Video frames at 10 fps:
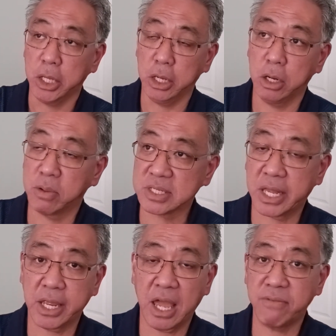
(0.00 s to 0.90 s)
You know,
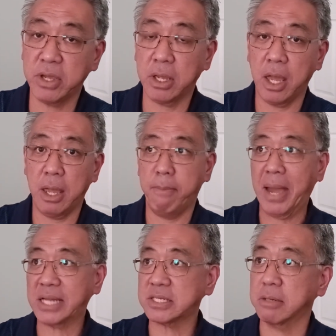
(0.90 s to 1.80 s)
it's like having a
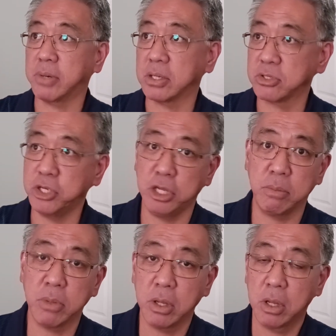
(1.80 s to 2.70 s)
basketball
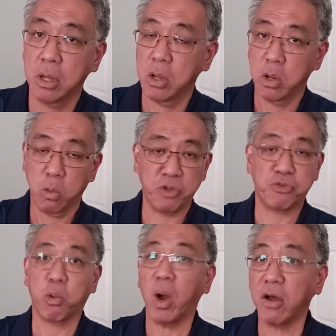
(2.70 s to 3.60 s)
team
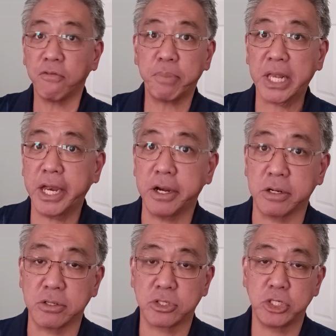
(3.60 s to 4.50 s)
with 12
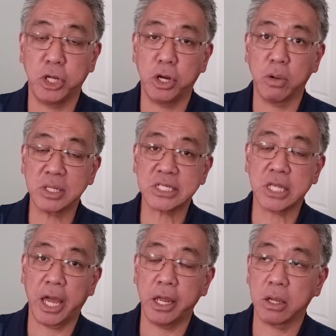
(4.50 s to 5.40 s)
players. You know,
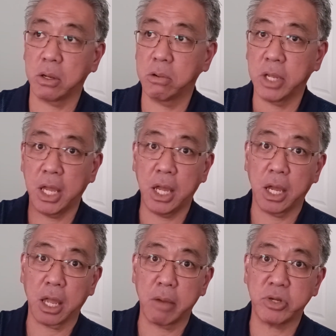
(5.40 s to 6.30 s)
it's like,
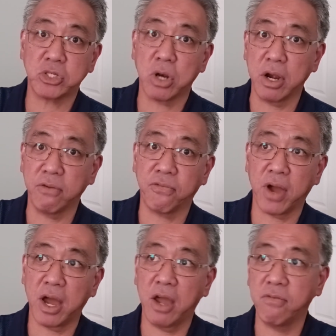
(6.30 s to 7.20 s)
okay, I got my starting
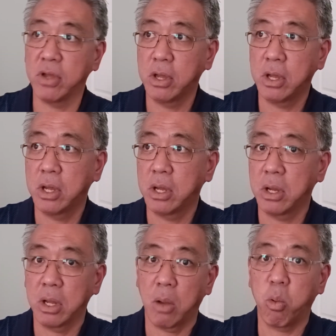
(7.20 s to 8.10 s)
5.
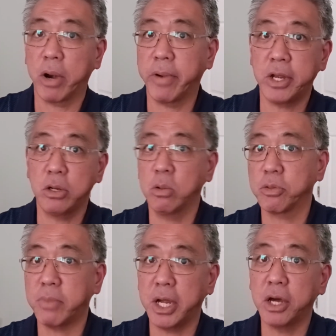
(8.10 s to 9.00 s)
What do I do
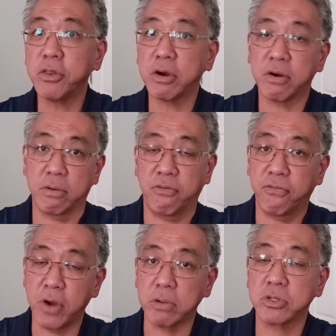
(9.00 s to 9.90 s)
with my other
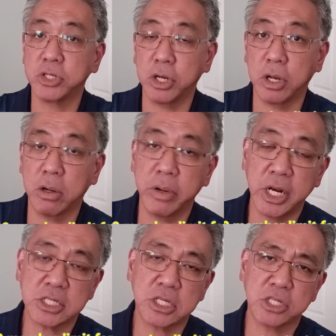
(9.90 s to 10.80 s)
folks? You know,
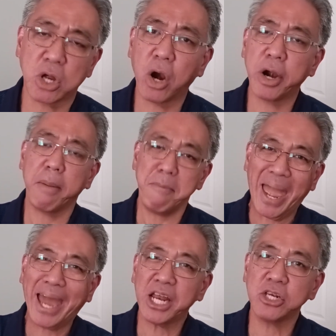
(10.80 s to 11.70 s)
and it's hard to
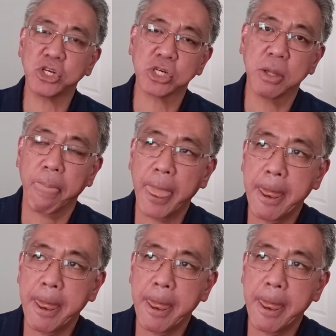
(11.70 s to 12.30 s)
manage.